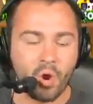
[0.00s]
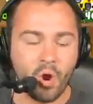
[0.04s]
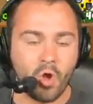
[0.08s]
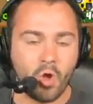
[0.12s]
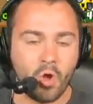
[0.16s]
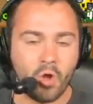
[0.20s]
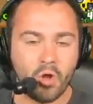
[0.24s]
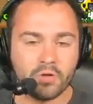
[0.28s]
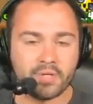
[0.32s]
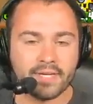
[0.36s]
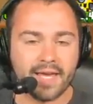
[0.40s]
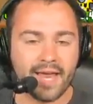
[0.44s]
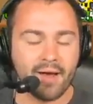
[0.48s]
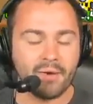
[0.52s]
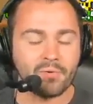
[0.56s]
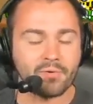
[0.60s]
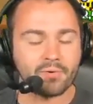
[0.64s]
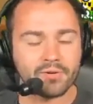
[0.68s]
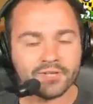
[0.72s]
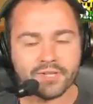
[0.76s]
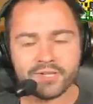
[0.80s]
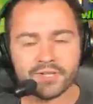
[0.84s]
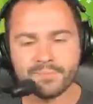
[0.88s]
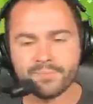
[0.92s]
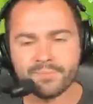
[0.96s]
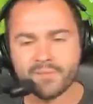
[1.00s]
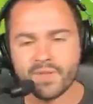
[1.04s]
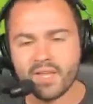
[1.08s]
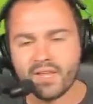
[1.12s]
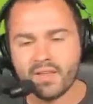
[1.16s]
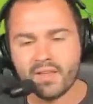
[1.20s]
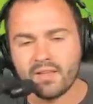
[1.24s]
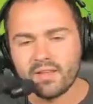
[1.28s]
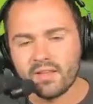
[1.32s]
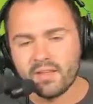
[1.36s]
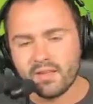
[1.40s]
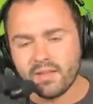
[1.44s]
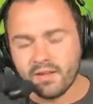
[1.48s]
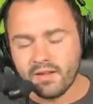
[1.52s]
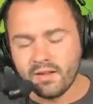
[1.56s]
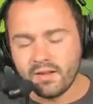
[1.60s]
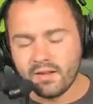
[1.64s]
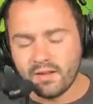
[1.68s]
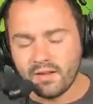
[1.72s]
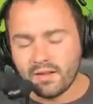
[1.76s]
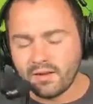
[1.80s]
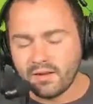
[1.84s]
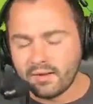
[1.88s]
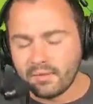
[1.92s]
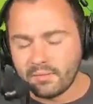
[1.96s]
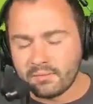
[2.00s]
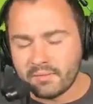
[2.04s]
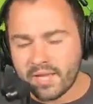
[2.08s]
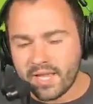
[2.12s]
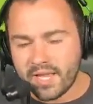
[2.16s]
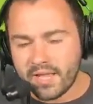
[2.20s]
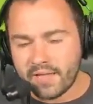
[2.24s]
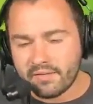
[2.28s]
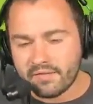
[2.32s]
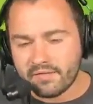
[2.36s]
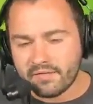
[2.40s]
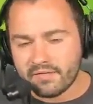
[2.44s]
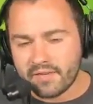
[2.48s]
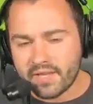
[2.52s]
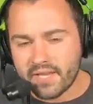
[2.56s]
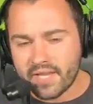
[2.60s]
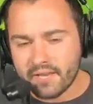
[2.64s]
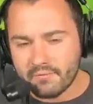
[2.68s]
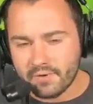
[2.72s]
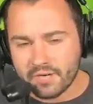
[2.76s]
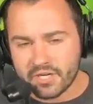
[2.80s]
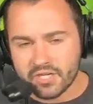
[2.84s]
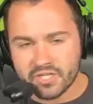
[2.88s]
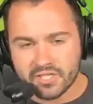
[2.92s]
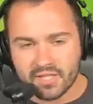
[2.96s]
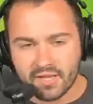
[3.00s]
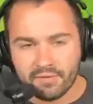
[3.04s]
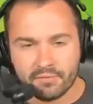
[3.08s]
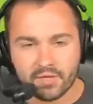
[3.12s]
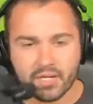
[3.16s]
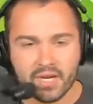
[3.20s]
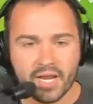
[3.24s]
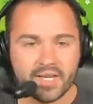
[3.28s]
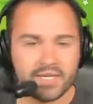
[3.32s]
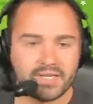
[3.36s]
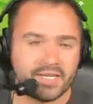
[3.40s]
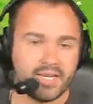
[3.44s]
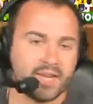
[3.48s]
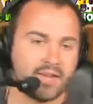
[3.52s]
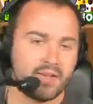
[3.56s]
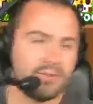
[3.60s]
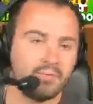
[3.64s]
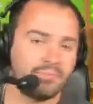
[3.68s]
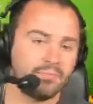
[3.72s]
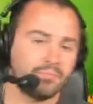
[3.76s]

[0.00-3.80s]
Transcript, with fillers: all towers. If he reaches level 19.